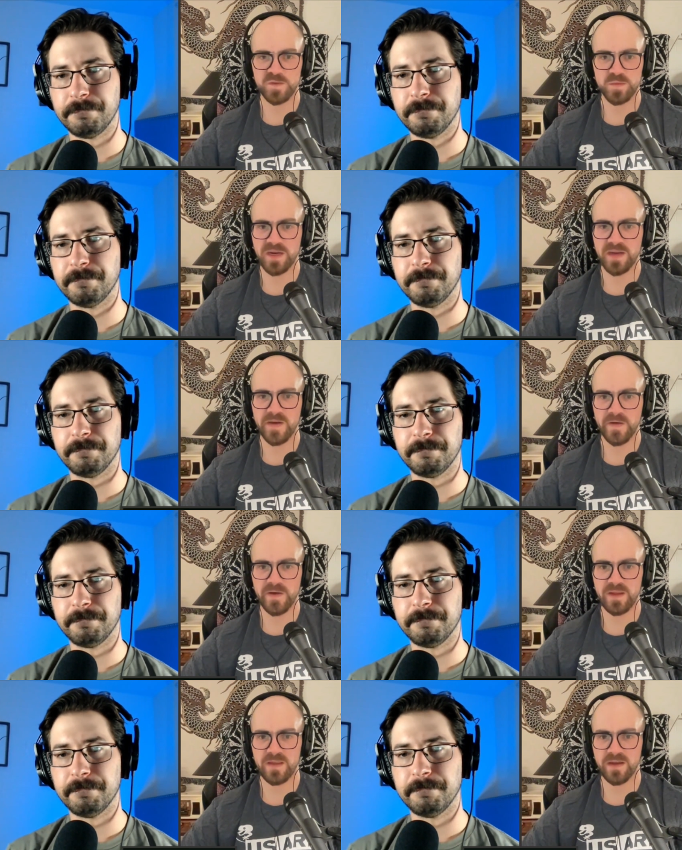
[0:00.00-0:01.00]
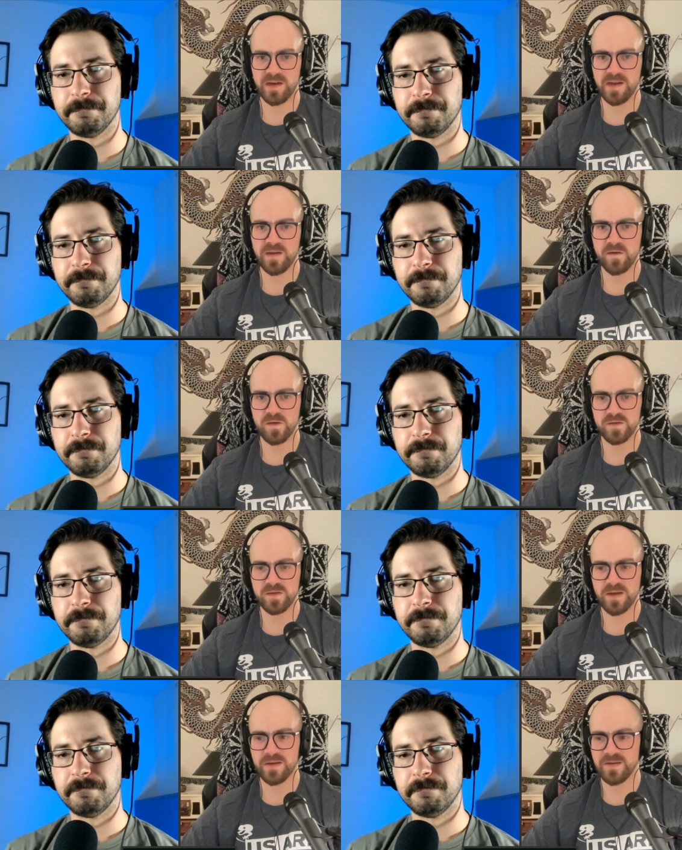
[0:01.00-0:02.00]
Speaker 1: spraying or anything, and I notice
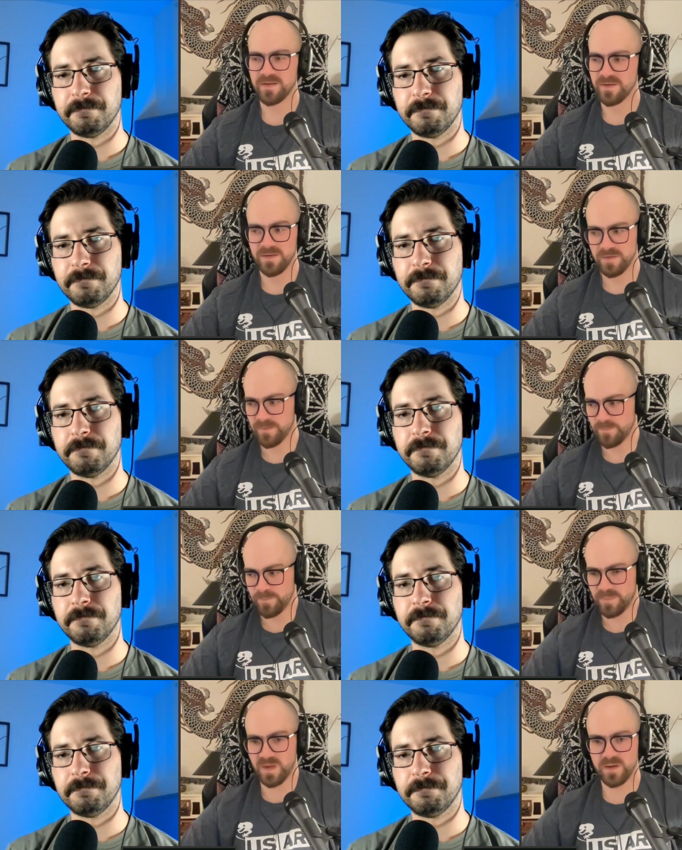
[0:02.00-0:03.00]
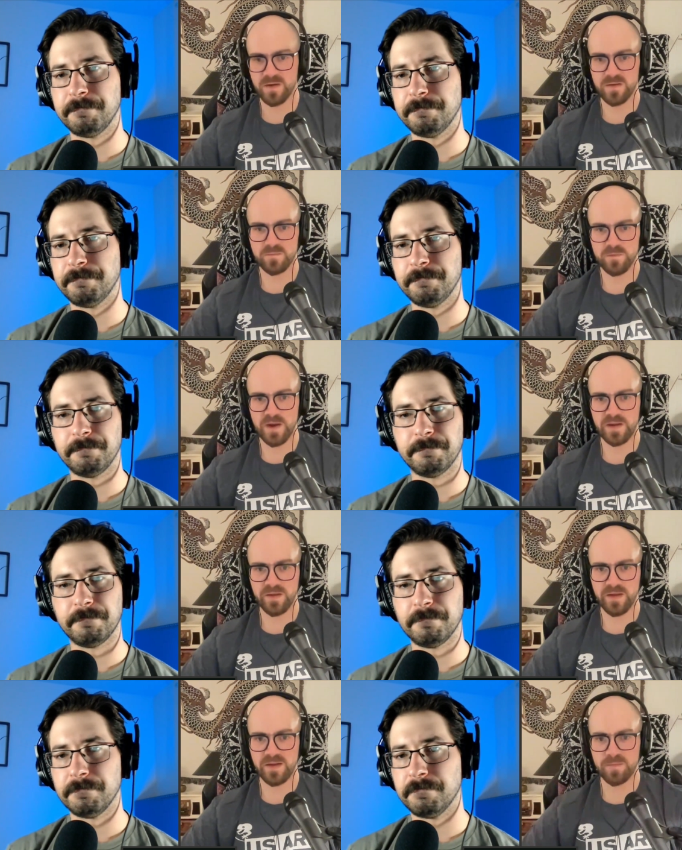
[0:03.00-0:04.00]
like they're
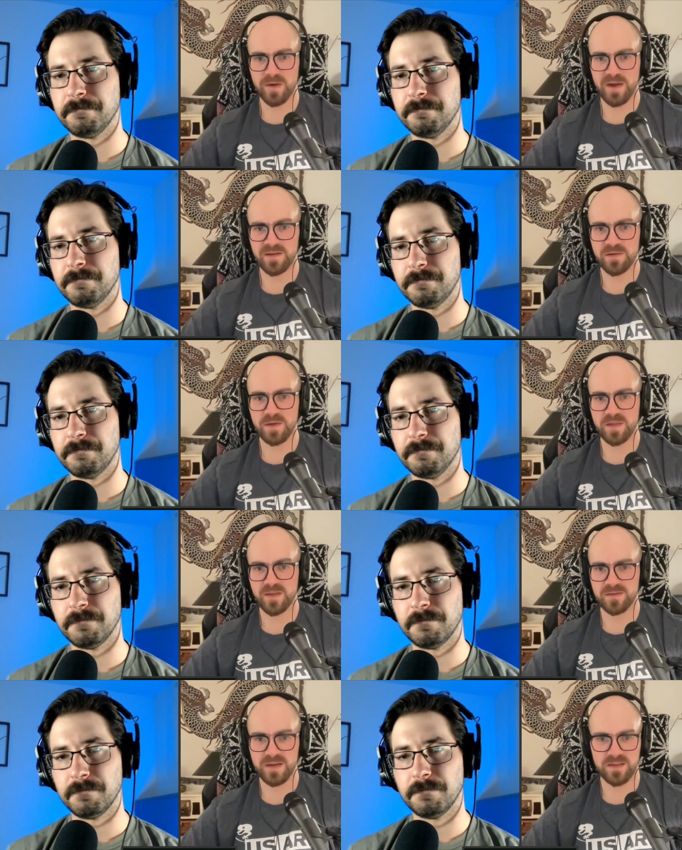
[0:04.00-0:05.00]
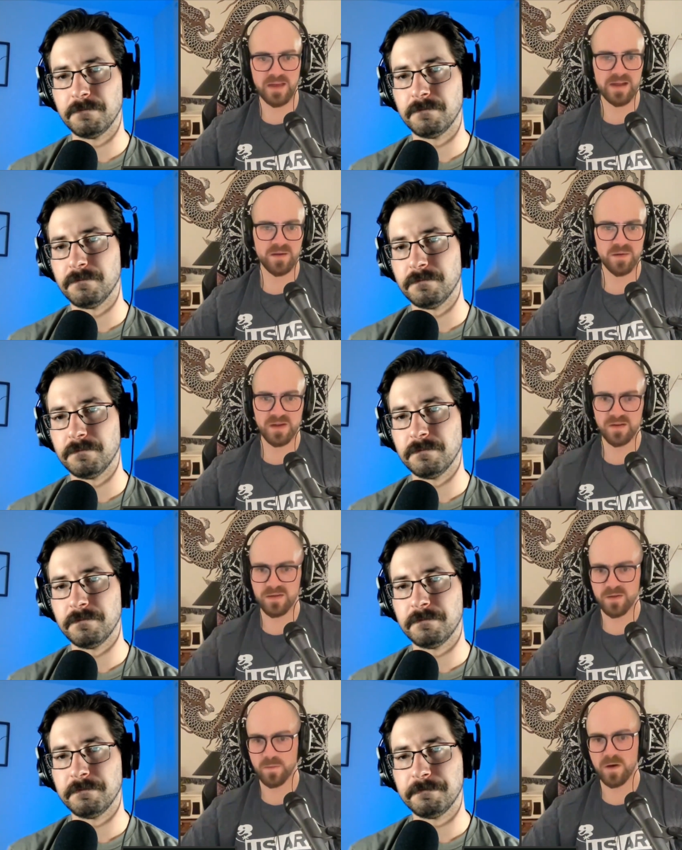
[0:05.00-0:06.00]
regulating by doing things like that, going into
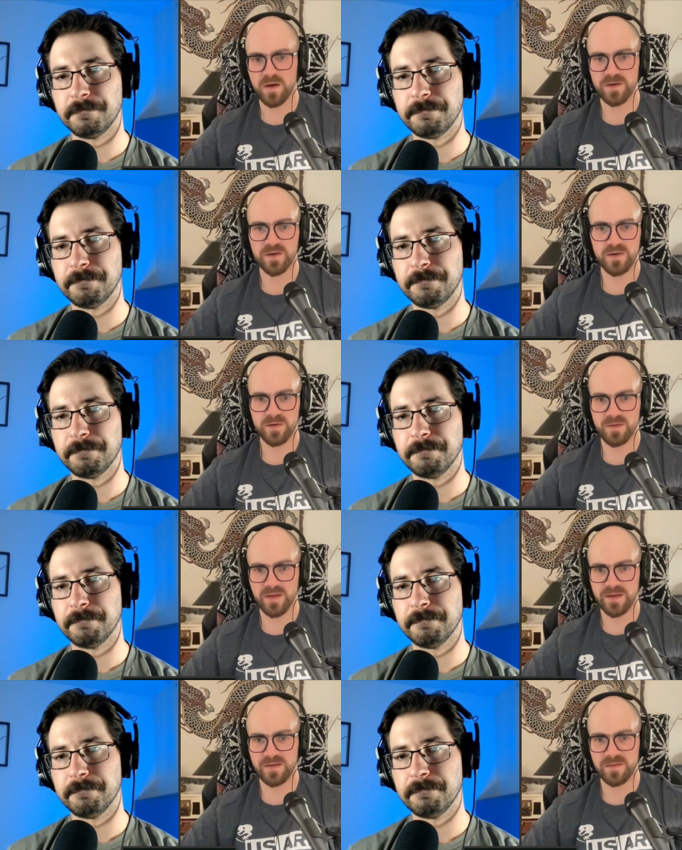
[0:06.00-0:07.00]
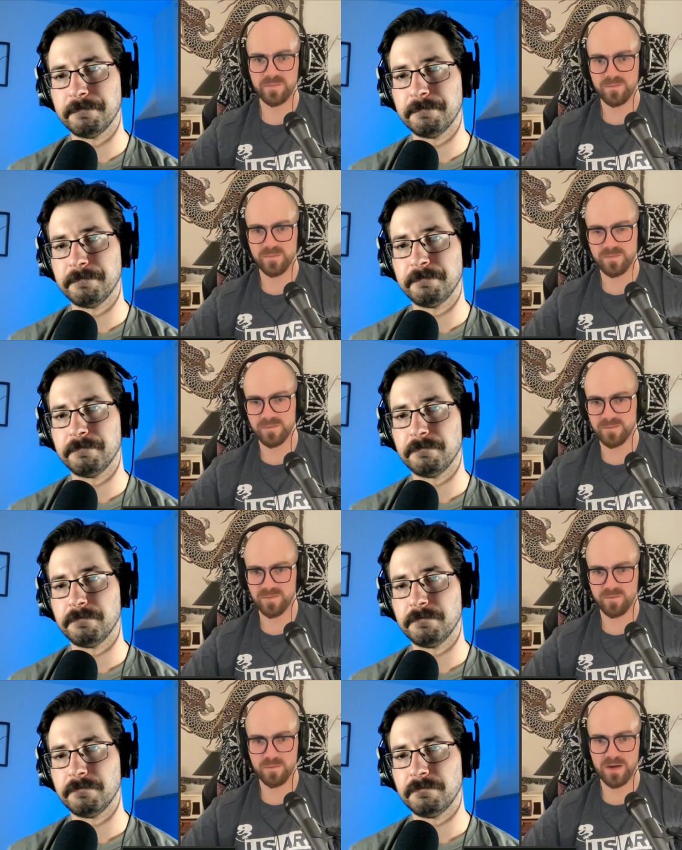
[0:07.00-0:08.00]
their water, like
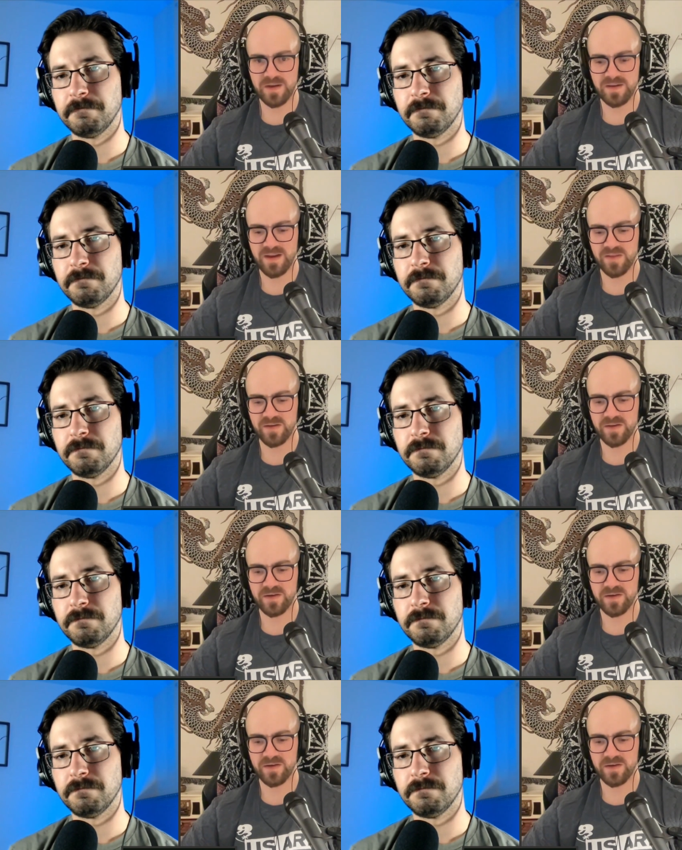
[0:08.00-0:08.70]
wetting down their